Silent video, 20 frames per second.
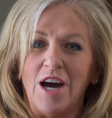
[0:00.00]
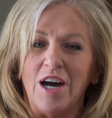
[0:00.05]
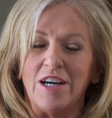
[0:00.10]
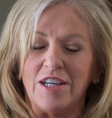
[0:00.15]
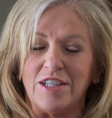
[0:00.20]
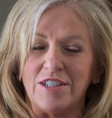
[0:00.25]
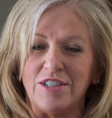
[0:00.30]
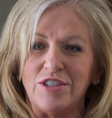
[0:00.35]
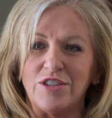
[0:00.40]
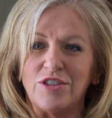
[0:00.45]

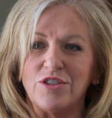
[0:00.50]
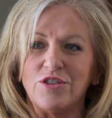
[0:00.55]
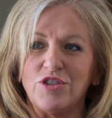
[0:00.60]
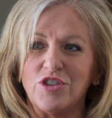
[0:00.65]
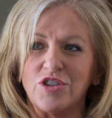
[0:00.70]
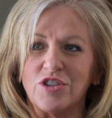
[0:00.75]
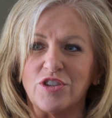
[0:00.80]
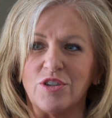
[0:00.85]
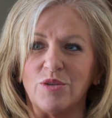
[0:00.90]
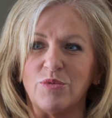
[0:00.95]
a
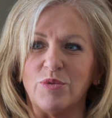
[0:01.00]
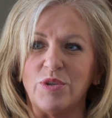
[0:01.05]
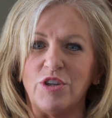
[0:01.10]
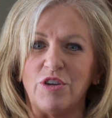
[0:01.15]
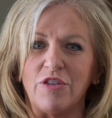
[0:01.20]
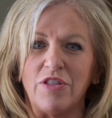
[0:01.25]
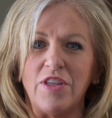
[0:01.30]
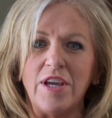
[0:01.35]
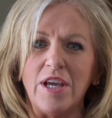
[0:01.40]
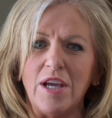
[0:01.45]
surgical, when
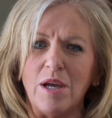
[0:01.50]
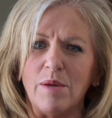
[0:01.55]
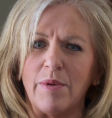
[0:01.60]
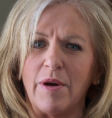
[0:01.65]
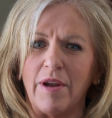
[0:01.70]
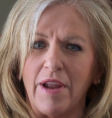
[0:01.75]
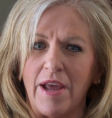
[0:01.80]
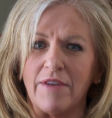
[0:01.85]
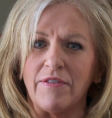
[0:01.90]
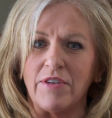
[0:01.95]
you're thinking
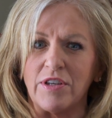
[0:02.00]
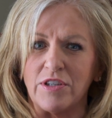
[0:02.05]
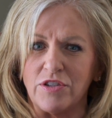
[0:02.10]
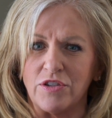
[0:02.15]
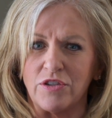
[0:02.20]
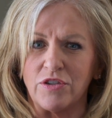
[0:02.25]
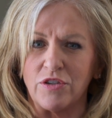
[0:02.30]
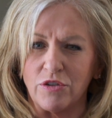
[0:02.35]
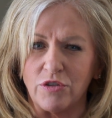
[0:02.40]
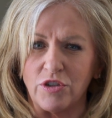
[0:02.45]
about having
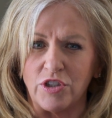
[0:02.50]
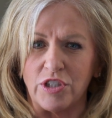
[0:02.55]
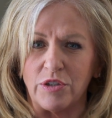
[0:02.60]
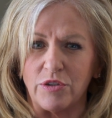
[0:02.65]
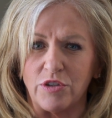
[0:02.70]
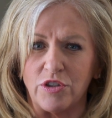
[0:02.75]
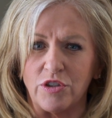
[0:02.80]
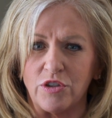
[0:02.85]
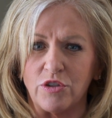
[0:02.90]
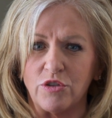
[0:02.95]

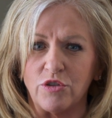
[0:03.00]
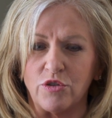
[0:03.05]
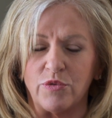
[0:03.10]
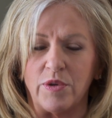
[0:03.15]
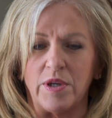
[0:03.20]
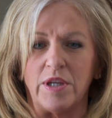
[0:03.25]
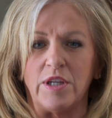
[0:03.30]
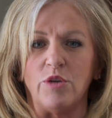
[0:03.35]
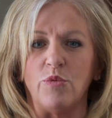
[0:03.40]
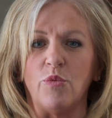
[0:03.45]

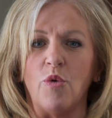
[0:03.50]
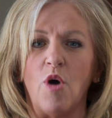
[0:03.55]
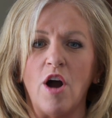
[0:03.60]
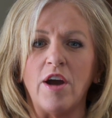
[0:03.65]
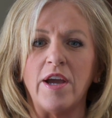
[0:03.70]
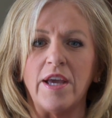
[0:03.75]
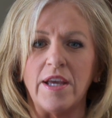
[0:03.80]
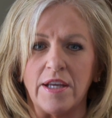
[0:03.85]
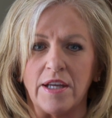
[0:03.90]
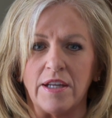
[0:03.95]
surgery and you
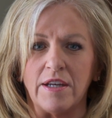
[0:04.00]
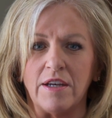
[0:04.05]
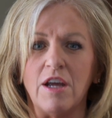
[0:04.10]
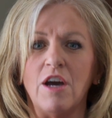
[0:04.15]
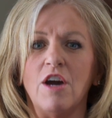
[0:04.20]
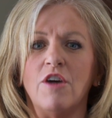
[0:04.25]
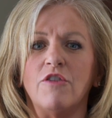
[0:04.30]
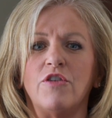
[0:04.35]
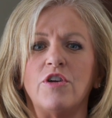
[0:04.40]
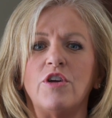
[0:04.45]
walk in
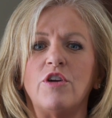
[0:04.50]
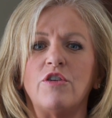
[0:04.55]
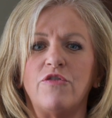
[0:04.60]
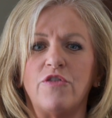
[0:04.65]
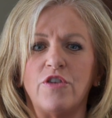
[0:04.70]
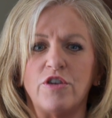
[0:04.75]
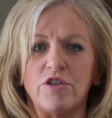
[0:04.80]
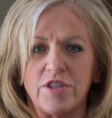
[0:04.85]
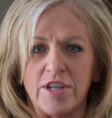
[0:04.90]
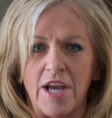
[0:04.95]
for your
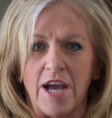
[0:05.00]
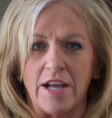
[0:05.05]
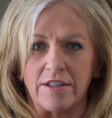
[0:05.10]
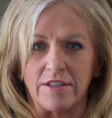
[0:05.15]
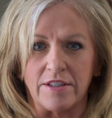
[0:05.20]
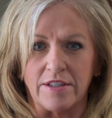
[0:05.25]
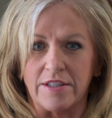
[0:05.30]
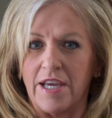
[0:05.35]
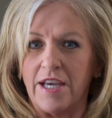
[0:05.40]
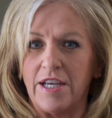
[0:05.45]
first
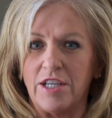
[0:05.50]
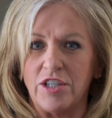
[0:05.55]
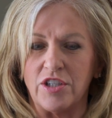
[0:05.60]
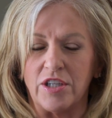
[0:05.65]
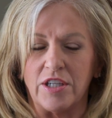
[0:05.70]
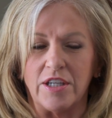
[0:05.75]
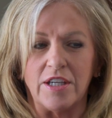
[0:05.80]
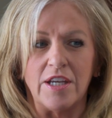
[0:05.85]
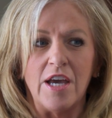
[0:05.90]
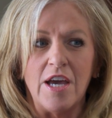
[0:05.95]

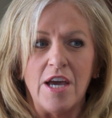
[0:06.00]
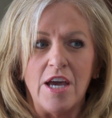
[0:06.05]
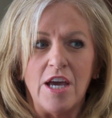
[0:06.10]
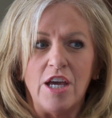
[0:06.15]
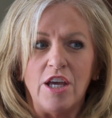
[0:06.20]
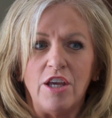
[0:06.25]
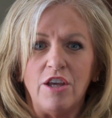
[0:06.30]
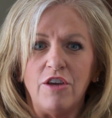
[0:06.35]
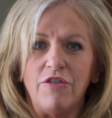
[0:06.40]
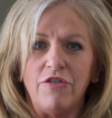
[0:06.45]
consultation,
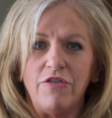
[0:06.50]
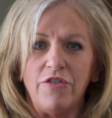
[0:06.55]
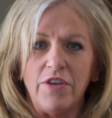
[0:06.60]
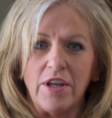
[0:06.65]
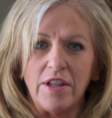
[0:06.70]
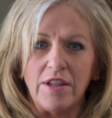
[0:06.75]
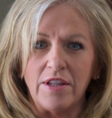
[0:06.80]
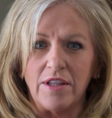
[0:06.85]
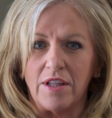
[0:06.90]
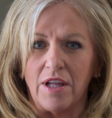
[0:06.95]
you
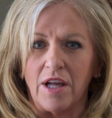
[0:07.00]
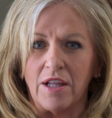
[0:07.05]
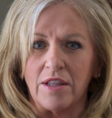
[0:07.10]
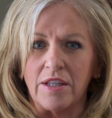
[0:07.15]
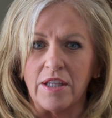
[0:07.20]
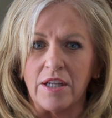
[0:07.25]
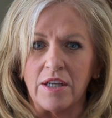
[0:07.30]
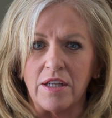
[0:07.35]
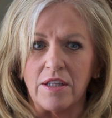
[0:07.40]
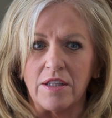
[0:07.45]
feel a
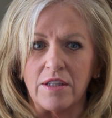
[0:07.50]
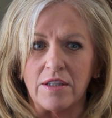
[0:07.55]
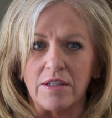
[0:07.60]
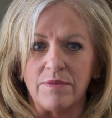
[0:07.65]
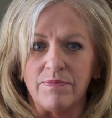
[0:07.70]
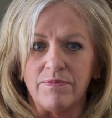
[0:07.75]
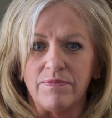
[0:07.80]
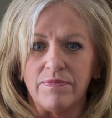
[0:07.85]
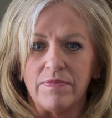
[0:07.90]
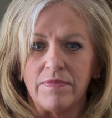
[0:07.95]
little